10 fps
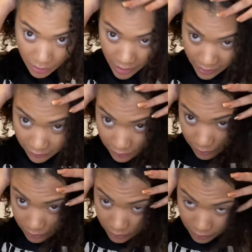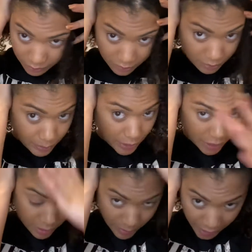I've
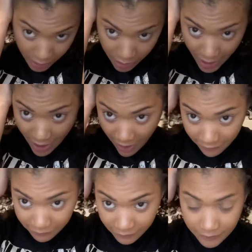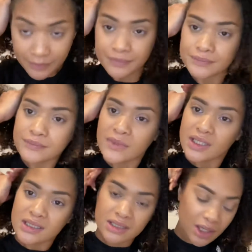parted my hair in half.
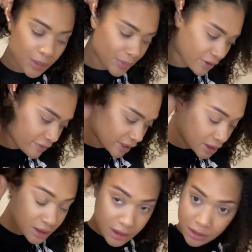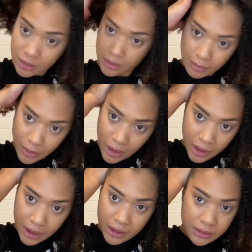It's not a perfect
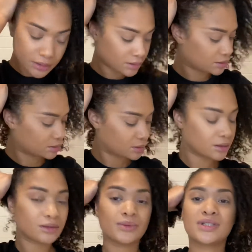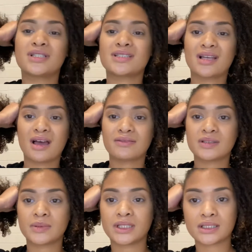parting, which it doesn't have to
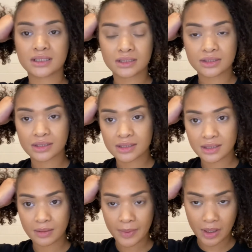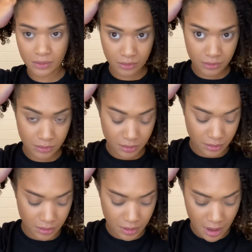be, because it's just about
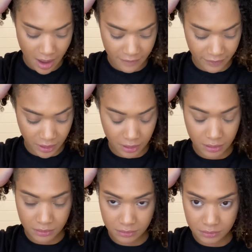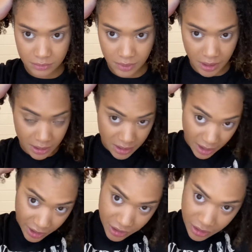having it
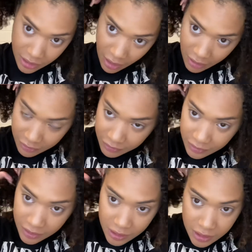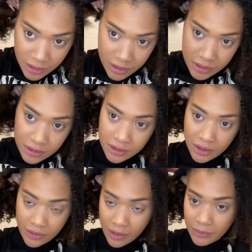sectioned off
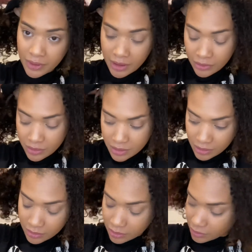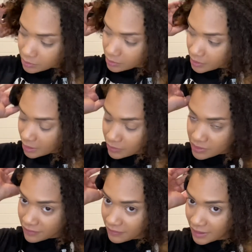so that we're going to be able to
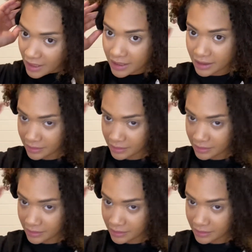flatten